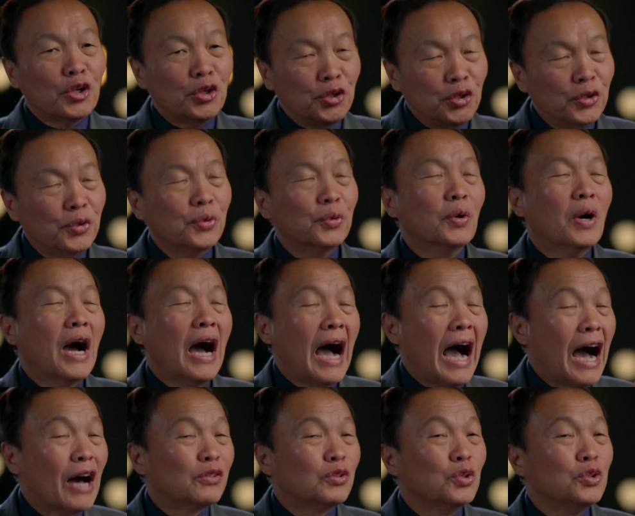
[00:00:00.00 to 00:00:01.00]
knew
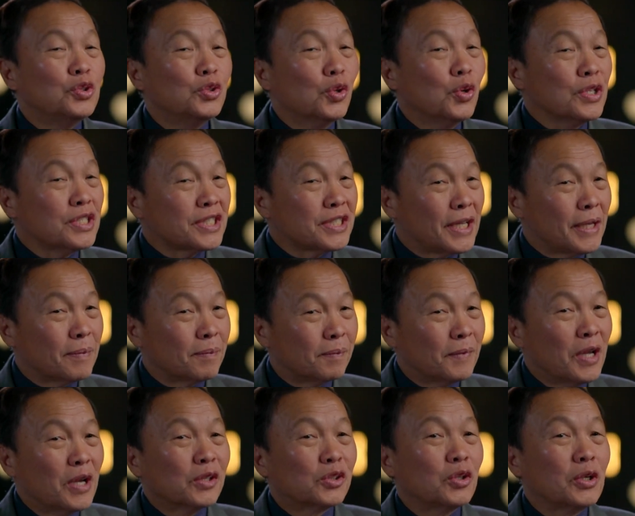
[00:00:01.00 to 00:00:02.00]
how to use him
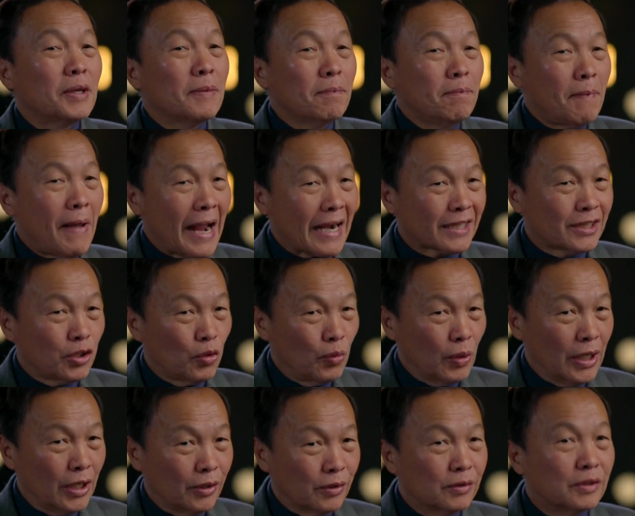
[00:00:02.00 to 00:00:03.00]
to impact the
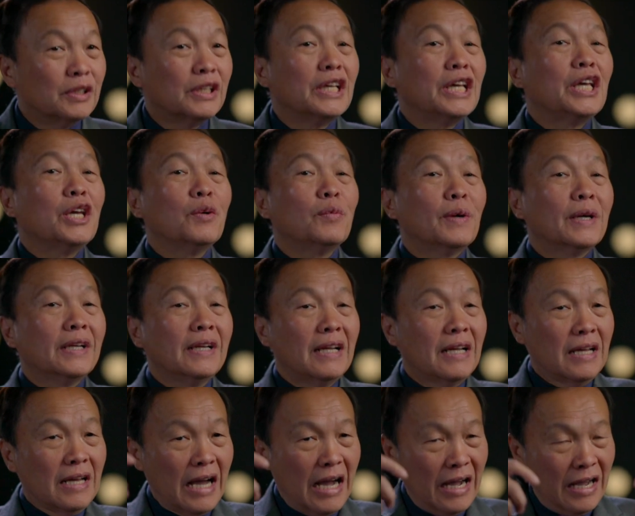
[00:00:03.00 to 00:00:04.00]
world, even
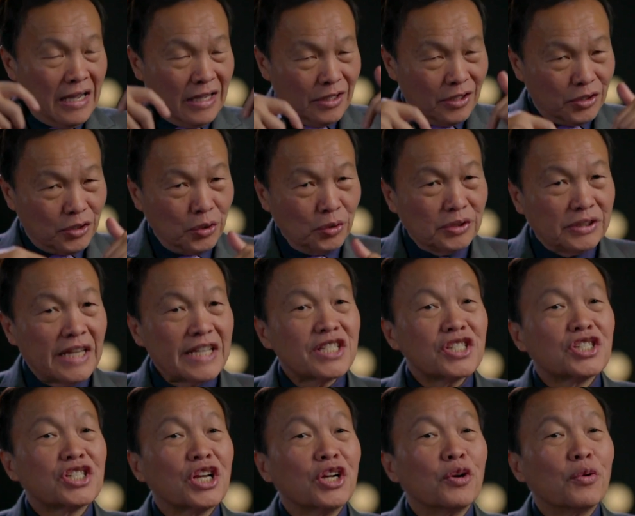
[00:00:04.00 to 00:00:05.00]
to this
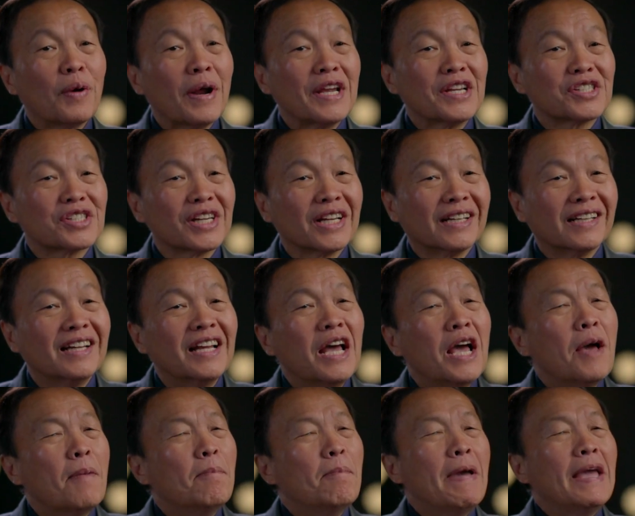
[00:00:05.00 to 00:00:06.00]
generation,
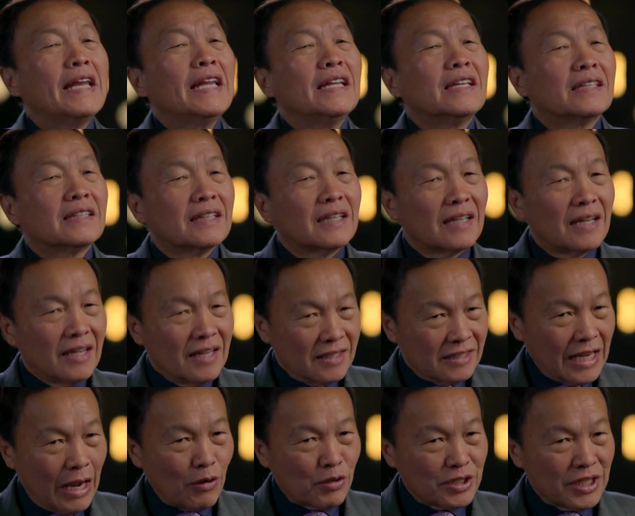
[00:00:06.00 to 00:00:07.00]
many
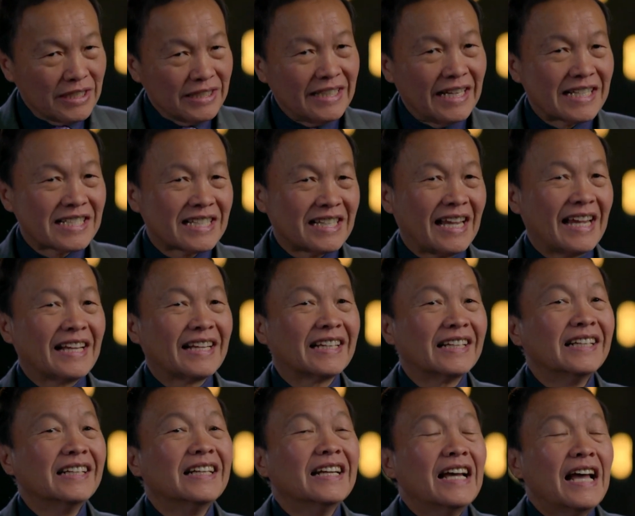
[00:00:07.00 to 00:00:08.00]
thousand years
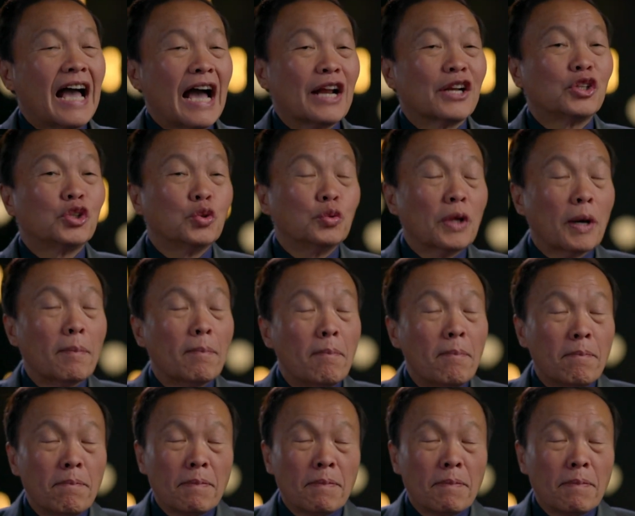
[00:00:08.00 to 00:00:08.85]
later, and to the